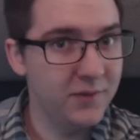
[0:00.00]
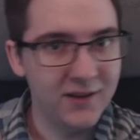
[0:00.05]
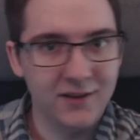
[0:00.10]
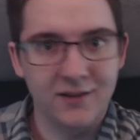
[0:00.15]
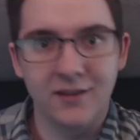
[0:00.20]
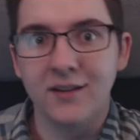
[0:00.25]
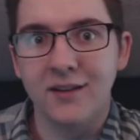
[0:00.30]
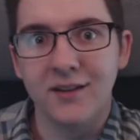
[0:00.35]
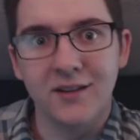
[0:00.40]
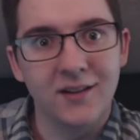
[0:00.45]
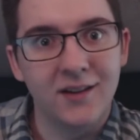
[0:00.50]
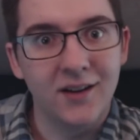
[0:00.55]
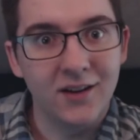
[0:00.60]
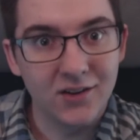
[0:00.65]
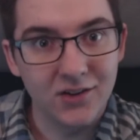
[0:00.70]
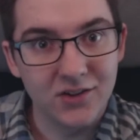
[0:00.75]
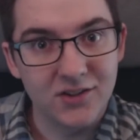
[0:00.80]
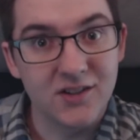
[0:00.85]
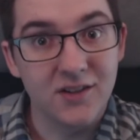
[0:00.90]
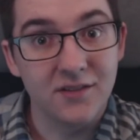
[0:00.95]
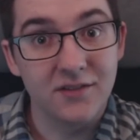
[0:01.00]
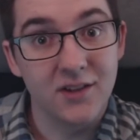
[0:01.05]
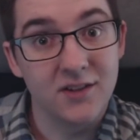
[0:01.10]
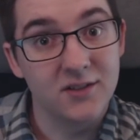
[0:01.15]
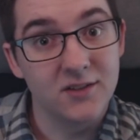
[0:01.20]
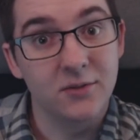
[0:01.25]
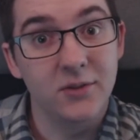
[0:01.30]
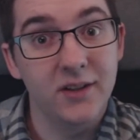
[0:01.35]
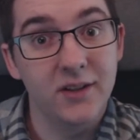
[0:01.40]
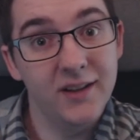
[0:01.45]
that the other stuff
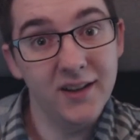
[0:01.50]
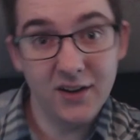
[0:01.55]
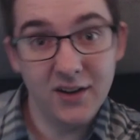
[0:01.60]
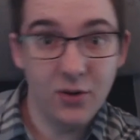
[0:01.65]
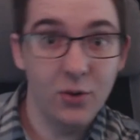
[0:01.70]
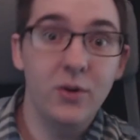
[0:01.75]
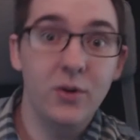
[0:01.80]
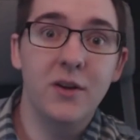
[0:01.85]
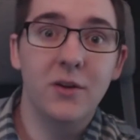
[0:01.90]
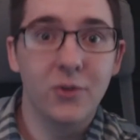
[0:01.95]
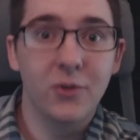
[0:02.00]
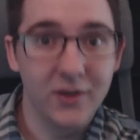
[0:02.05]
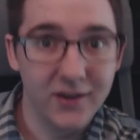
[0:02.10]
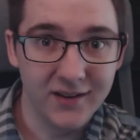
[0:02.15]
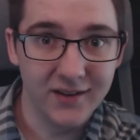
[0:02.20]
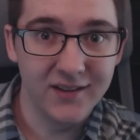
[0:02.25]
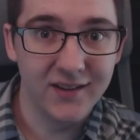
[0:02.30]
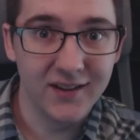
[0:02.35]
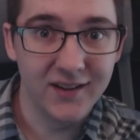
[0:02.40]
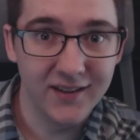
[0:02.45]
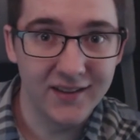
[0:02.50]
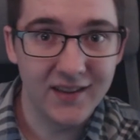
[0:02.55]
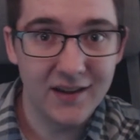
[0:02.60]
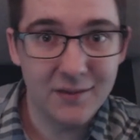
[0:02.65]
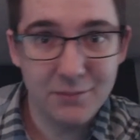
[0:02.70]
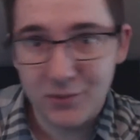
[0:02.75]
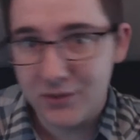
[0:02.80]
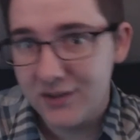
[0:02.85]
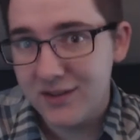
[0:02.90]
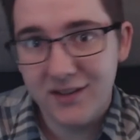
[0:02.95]
doesn't really annoy you or anything like
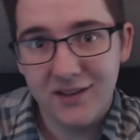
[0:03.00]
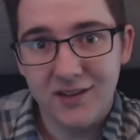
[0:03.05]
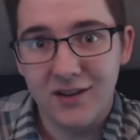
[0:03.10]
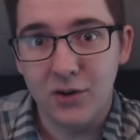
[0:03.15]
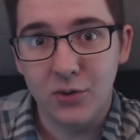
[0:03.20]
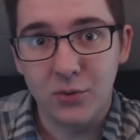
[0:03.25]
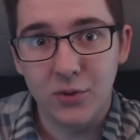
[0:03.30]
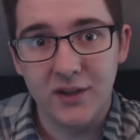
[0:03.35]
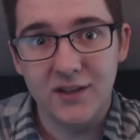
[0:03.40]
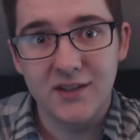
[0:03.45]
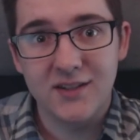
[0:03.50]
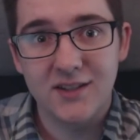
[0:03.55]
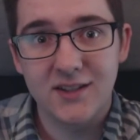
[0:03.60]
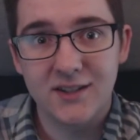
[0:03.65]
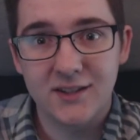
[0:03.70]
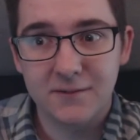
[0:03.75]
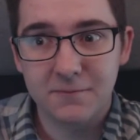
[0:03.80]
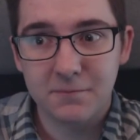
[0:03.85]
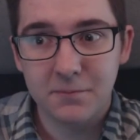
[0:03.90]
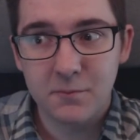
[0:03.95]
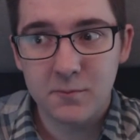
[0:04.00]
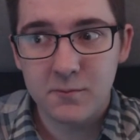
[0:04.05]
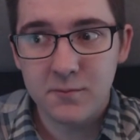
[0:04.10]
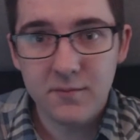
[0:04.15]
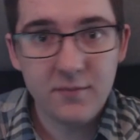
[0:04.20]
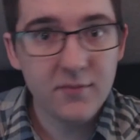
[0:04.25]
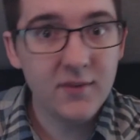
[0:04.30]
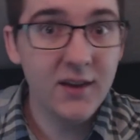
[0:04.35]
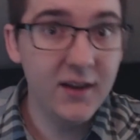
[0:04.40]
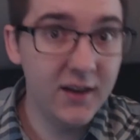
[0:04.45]
that, but,
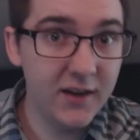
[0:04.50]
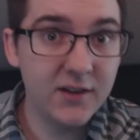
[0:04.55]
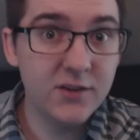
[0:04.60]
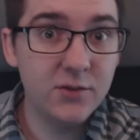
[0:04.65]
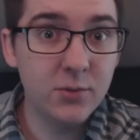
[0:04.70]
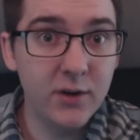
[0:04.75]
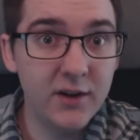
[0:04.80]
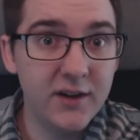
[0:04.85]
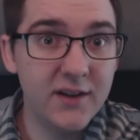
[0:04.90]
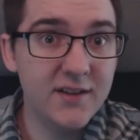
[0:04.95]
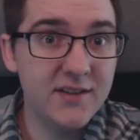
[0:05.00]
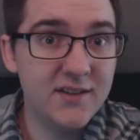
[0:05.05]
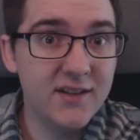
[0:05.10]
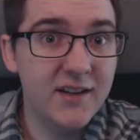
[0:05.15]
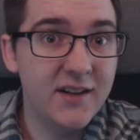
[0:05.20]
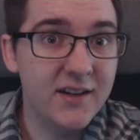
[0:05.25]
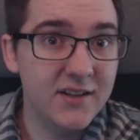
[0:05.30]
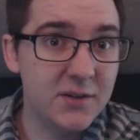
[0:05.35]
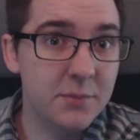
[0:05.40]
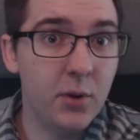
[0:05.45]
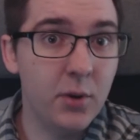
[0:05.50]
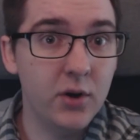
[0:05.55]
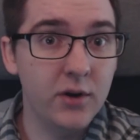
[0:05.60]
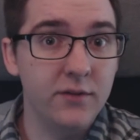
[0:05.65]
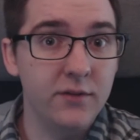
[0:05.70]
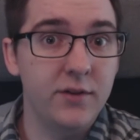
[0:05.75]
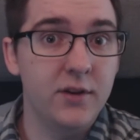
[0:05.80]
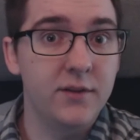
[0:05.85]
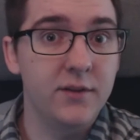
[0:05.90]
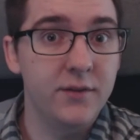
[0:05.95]
it is what it is, and it's a part
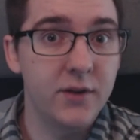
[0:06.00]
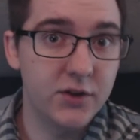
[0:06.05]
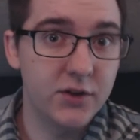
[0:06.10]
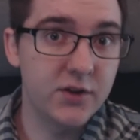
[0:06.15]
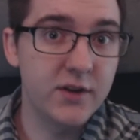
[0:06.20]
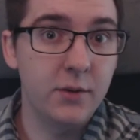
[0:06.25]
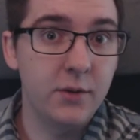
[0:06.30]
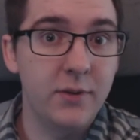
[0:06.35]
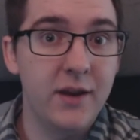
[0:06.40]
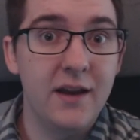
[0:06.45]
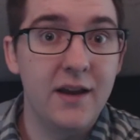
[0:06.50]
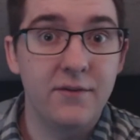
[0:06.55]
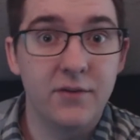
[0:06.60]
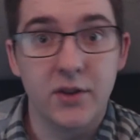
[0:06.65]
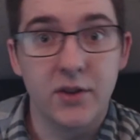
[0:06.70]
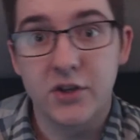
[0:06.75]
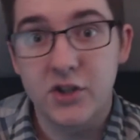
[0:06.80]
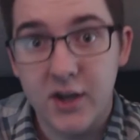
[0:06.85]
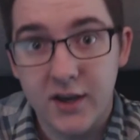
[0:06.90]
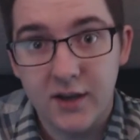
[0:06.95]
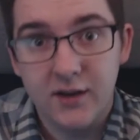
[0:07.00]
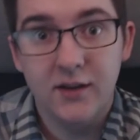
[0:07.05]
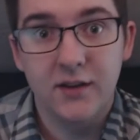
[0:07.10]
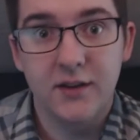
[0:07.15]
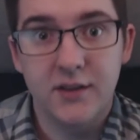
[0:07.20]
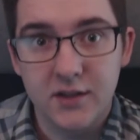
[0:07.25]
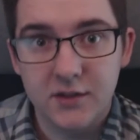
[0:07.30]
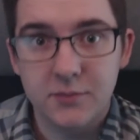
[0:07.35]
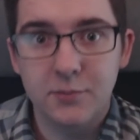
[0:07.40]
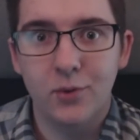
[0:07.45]
of the vision that we have for the channel
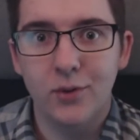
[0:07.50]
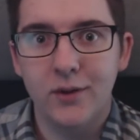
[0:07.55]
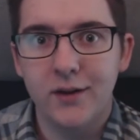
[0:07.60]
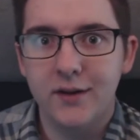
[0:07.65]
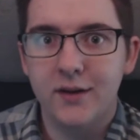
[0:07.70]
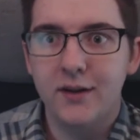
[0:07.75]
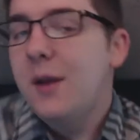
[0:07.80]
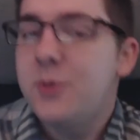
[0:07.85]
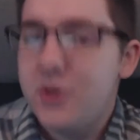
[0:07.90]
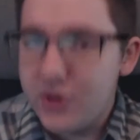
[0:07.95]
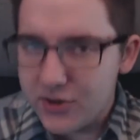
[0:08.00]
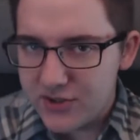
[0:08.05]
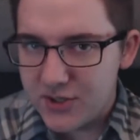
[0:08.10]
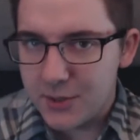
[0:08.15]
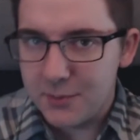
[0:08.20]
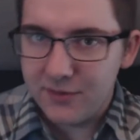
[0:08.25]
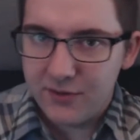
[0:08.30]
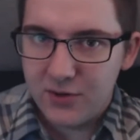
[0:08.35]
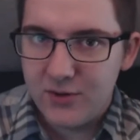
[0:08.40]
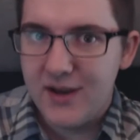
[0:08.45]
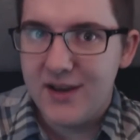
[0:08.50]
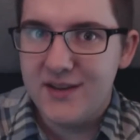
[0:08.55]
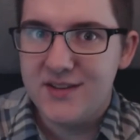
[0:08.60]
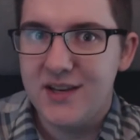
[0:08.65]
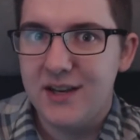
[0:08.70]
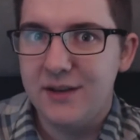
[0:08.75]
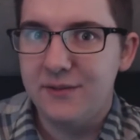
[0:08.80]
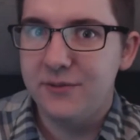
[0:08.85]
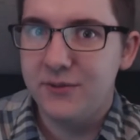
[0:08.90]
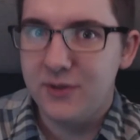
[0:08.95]
at this point. I'm sure some of you guys
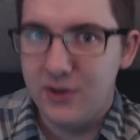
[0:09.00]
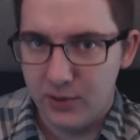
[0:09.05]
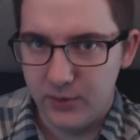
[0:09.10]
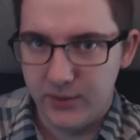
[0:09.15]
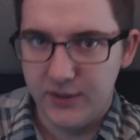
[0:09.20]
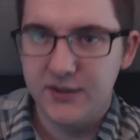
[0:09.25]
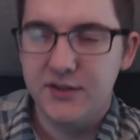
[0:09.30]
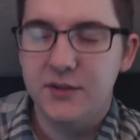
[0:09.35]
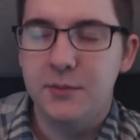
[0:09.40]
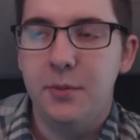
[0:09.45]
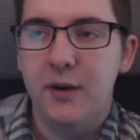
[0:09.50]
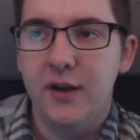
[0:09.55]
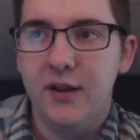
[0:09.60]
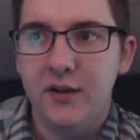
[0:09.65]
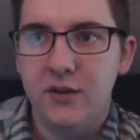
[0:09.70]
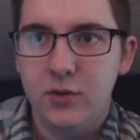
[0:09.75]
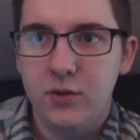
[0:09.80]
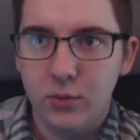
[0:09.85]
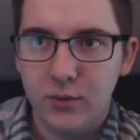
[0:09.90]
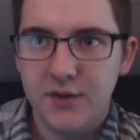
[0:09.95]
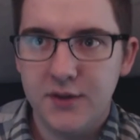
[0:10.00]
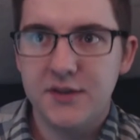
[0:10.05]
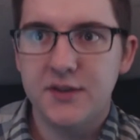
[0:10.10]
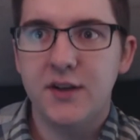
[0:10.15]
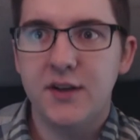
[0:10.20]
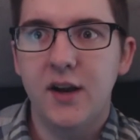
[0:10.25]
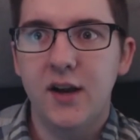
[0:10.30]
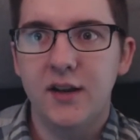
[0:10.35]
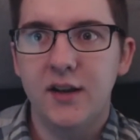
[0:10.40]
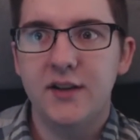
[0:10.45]
have noticed, but
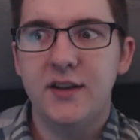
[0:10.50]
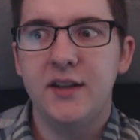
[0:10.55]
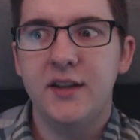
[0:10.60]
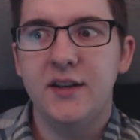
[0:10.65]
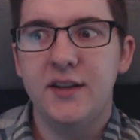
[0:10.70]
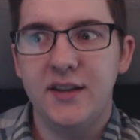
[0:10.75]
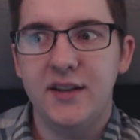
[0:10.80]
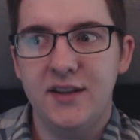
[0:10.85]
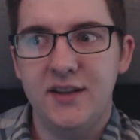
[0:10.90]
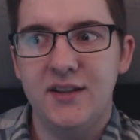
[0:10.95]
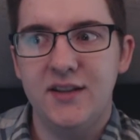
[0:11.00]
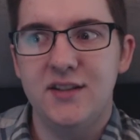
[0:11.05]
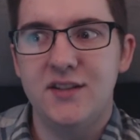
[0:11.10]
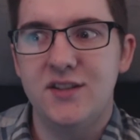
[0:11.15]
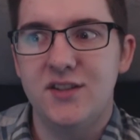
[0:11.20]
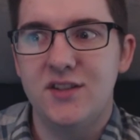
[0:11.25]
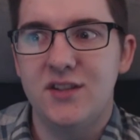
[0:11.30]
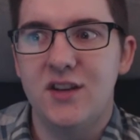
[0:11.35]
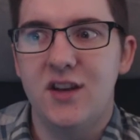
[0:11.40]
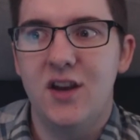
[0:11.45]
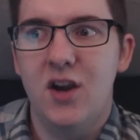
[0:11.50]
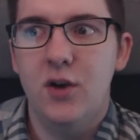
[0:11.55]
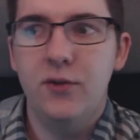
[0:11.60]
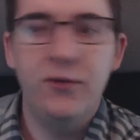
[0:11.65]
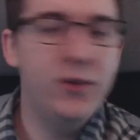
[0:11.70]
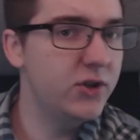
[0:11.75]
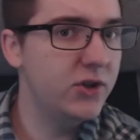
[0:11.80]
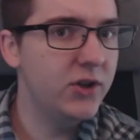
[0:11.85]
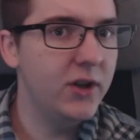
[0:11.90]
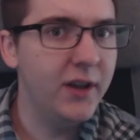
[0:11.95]
Duelist content is
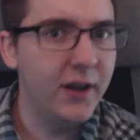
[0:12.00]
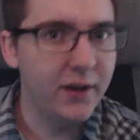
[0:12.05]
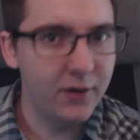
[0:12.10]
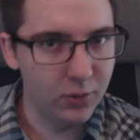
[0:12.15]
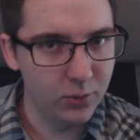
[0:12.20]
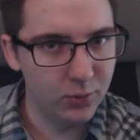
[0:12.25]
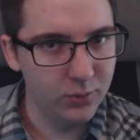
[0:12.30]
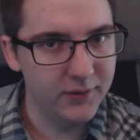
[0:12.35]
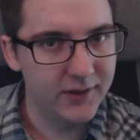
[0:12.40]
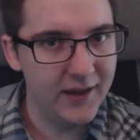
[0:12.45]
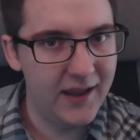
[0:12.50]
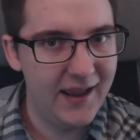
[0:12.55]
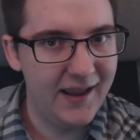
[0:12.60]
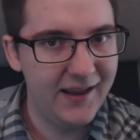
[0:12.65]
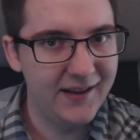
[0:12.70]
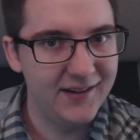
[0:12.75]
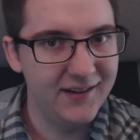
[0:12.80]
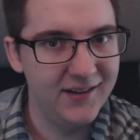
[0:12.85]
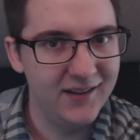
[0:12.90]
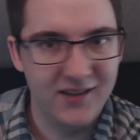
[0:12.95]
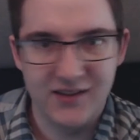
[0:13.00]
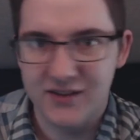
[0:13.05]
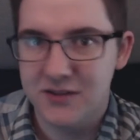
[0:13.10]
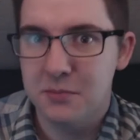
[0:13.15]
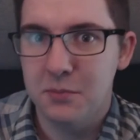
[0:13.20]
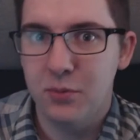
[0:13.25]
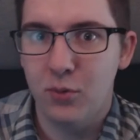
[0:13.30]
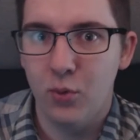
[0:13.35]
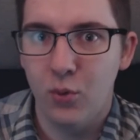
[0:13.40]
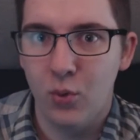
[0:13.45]
officially on hold at this
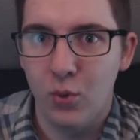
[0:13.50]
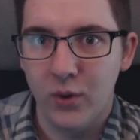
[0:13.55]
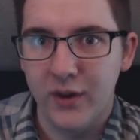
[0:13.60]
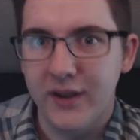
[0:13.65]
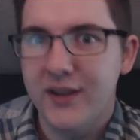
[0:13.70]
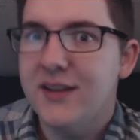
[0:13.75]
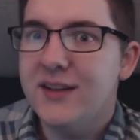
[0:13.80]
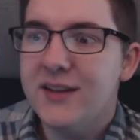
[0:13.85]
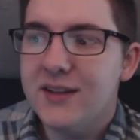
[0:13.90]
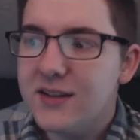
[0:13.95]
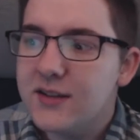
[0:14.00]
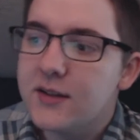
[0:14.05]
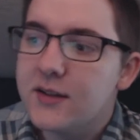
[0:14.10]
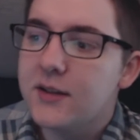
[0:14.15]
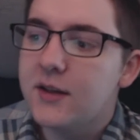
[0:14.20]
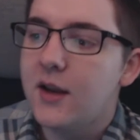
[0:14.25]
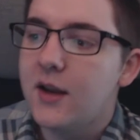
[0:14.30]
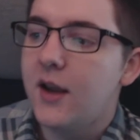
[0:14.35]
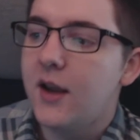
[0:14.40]
point.